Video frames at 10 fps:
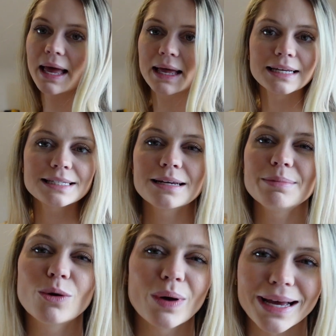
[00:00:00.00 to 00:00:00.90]
then it's gonna
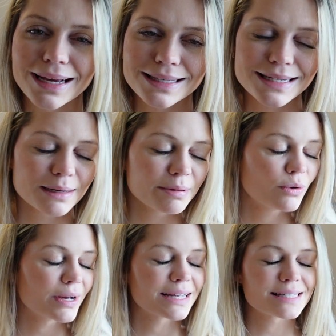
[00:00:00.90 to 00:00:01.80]
be quick. It's gonna be
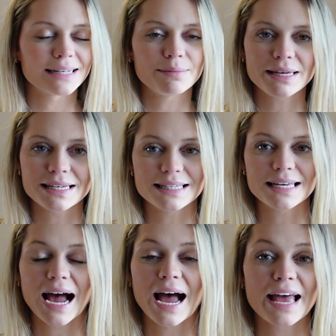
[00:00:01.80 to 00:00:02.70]
quick, it's gonna be
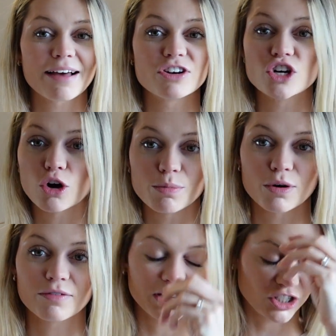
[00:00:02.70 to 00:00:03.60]
easy. I have no
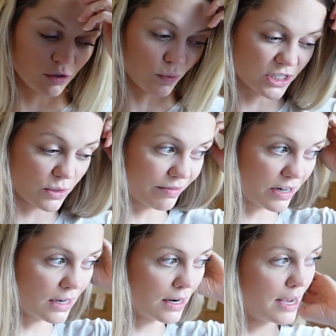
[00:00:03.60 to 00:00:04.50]
motivation
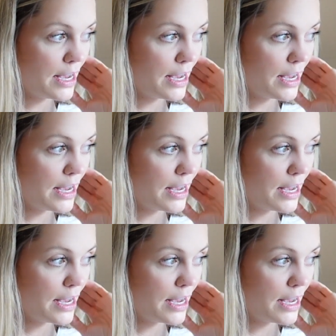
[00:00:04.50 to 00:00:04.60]
whatsoever.